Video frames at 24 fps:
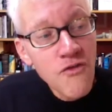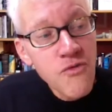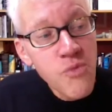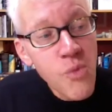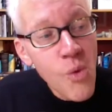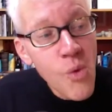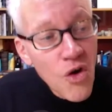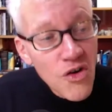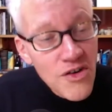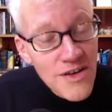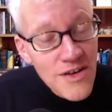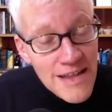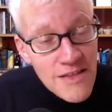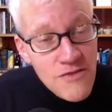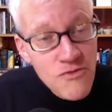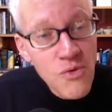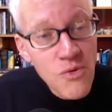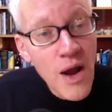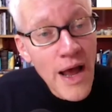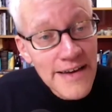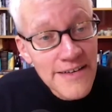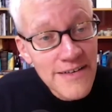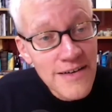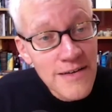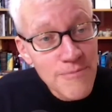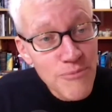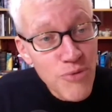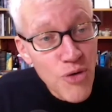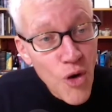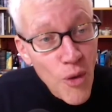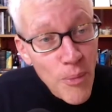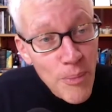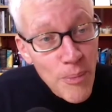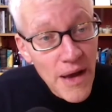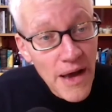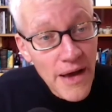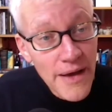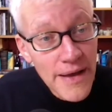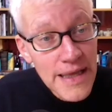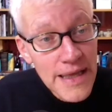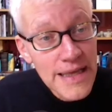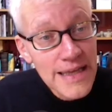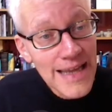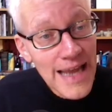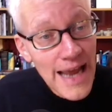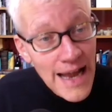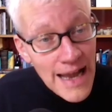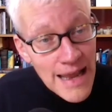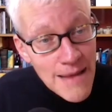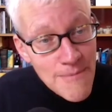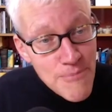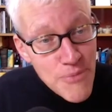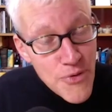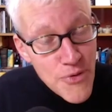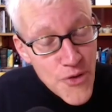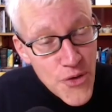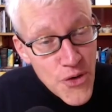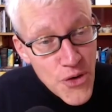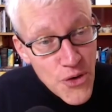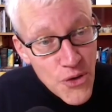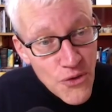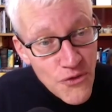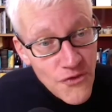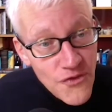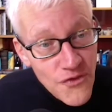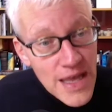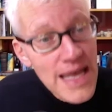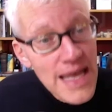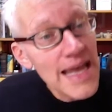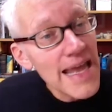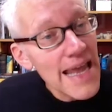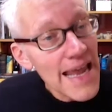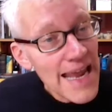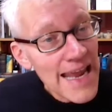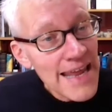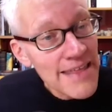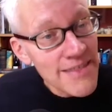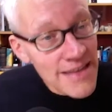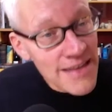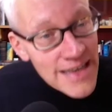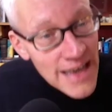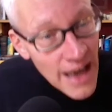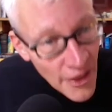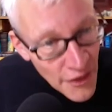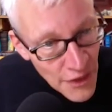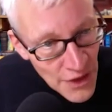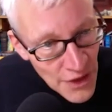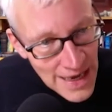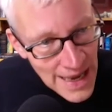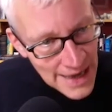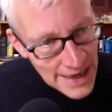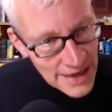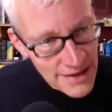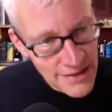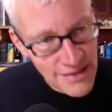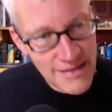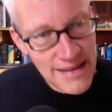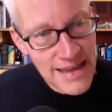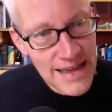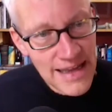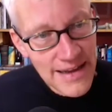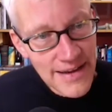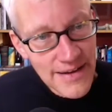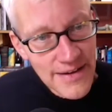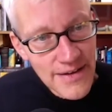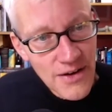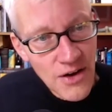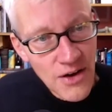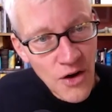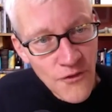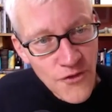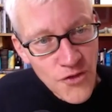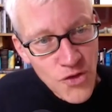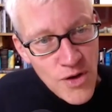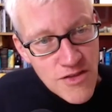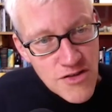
what is right and proper can improve, is another legacy of